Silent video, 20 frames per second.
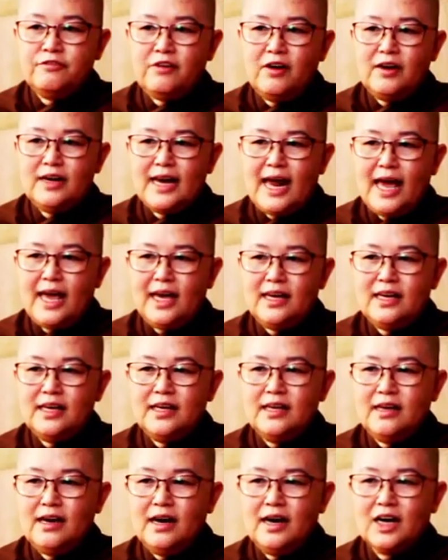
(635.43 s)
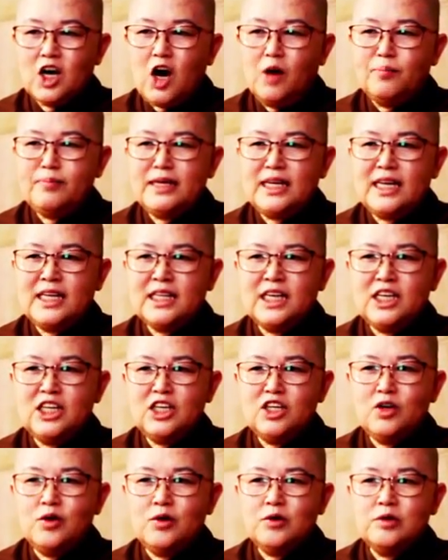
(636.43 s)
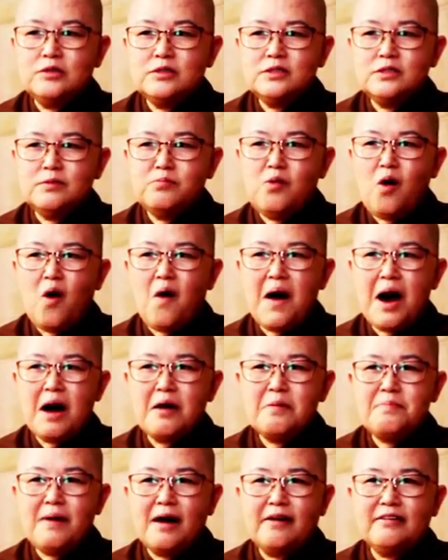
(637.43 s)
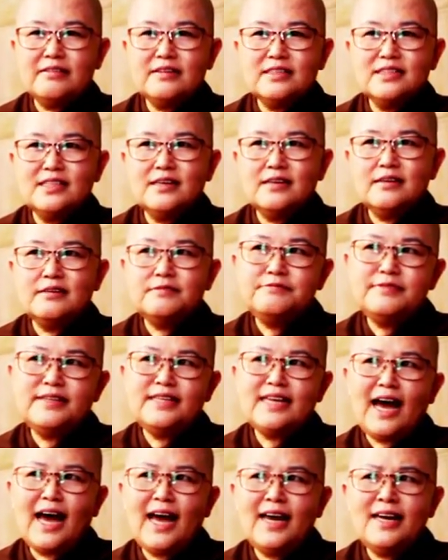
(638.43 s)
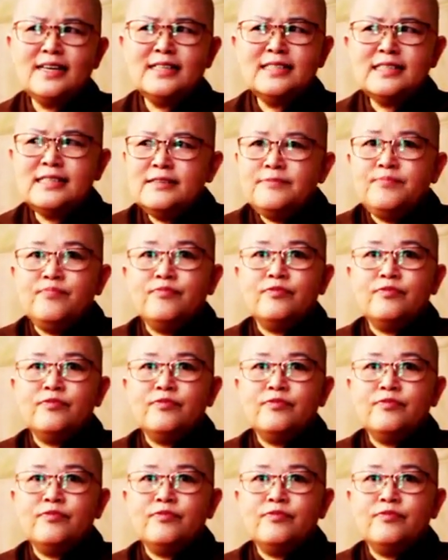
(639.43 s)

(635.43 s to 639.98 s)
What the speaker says: for lay community knows more about the Vinaya,